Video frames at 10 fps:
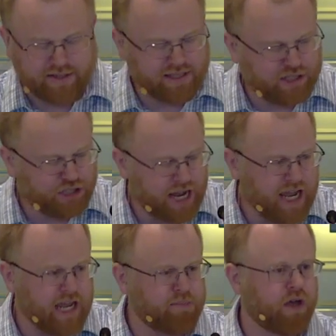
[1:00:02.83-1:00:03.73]
the
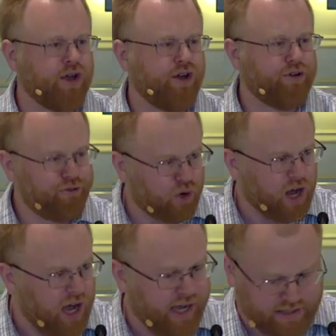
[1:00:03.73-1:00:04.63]
shame for
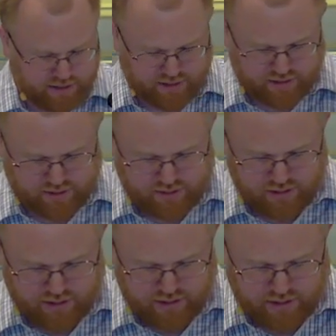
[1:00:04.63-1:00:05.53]
us
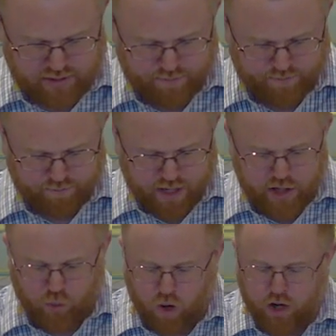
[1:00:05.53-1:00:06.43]
and
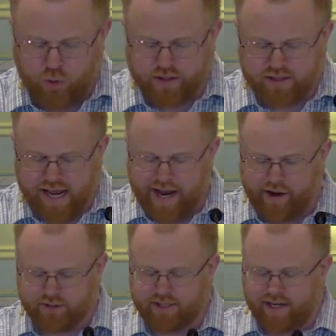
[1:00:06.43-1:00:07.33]
the one who has
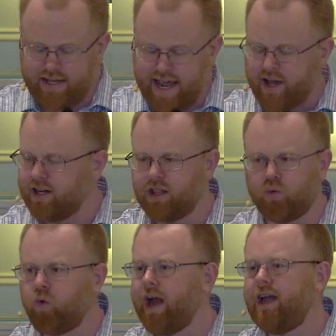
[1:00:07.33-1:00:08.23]
now sat down at the
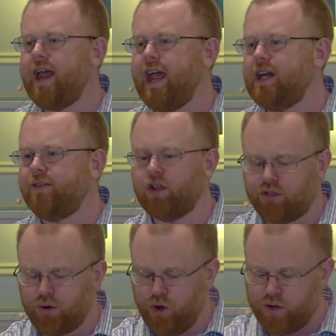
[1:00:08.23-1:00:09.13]
right hand of the
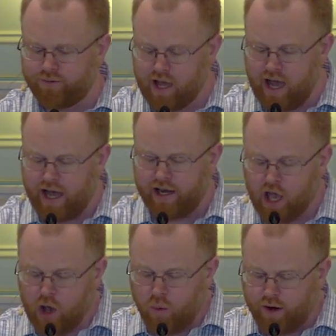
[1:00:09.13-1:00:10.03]
throne of God,
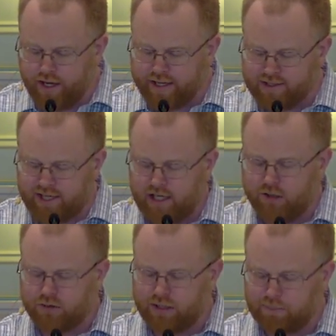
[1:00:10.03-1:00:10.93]
where he
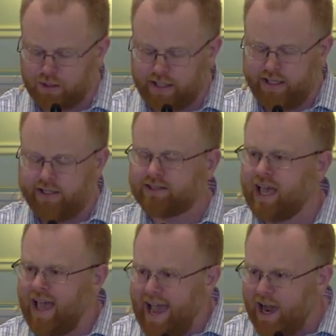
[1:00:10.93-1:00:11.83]
continually pleads
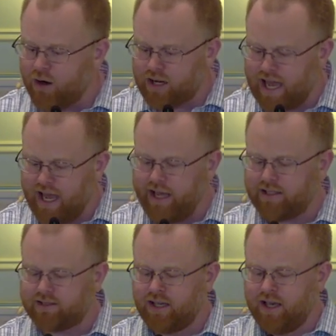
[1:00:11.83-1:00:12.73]
our
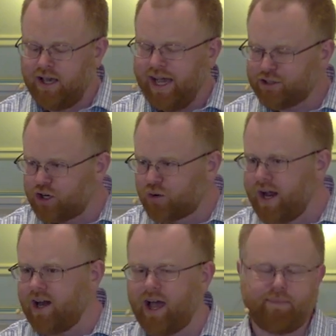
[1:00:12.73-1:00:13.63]
case as our
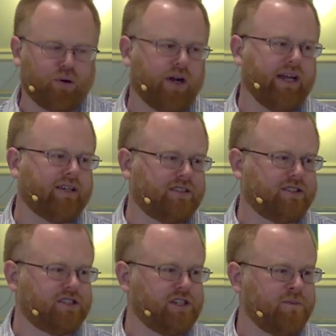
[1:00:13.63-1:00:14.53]
great high
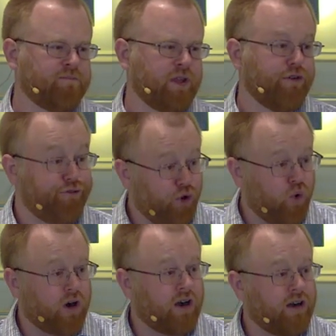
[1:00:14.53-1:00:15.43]
priest
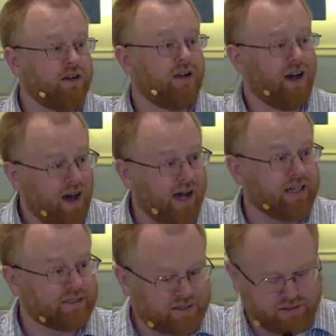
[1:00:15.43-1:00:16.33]
for
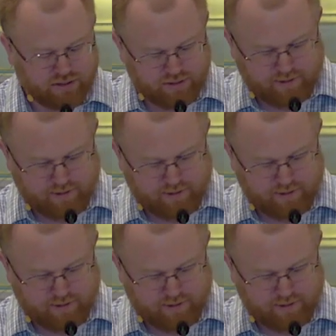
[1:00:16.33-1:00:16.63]
us.